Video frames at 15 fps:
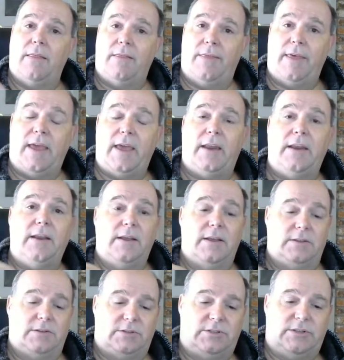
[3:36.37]
then
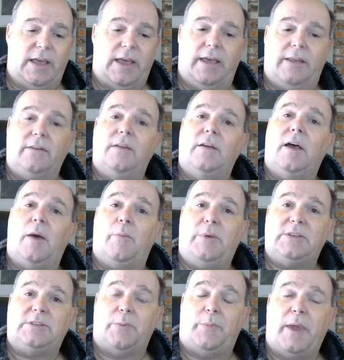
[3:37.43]
set a
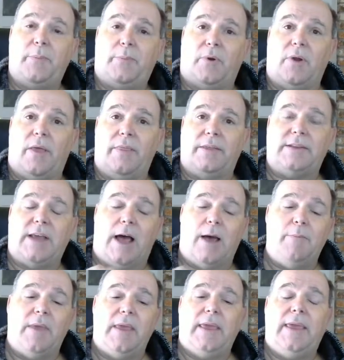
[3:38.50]
piece of paper on the
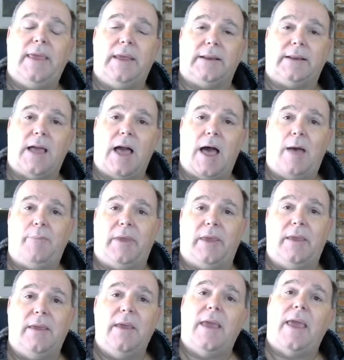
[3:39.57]
top, hit
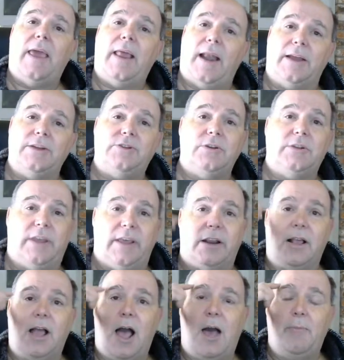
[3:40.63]
copy, and I should get a
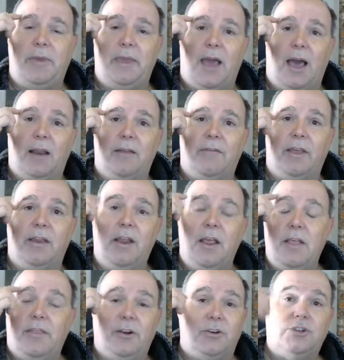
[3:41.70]
copy out of it.
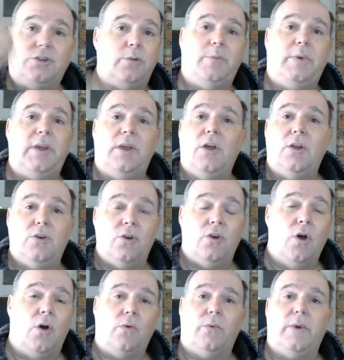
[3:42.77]
There should be
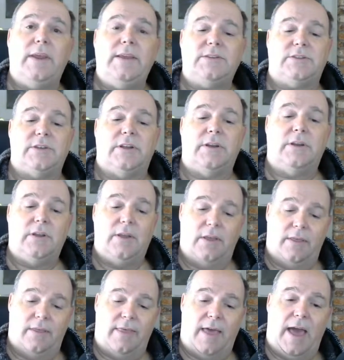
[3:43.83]
no reason
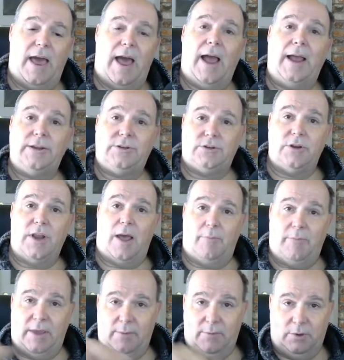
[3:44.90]
that I should not
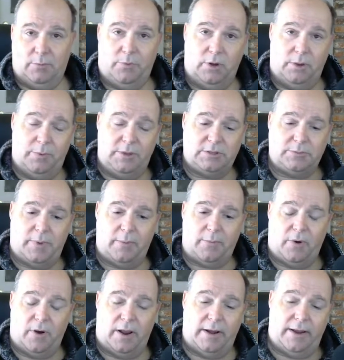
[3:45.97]
be able to put a piece of
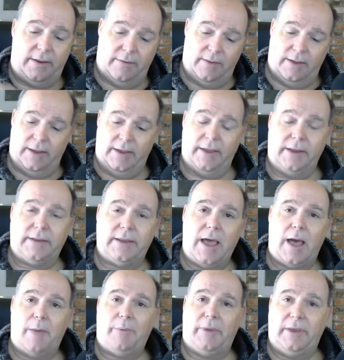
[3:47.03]
paper on it, hit
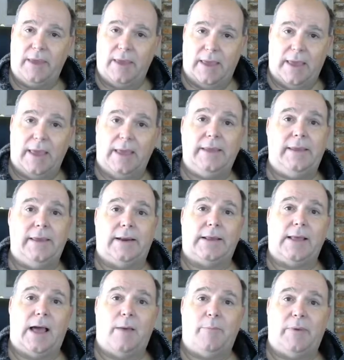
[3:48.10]
copy, and get a
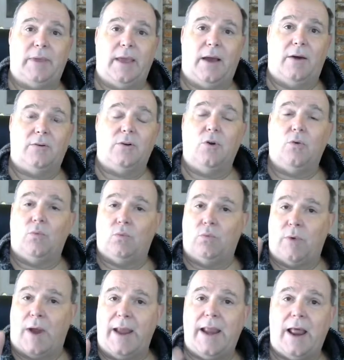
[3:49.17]
copy out
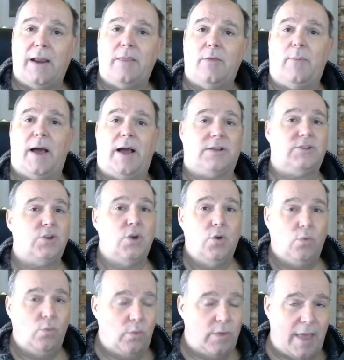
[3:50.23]
right out of the box
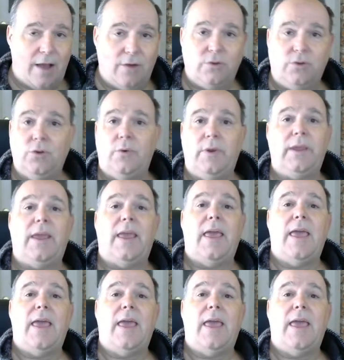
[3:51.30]
without doing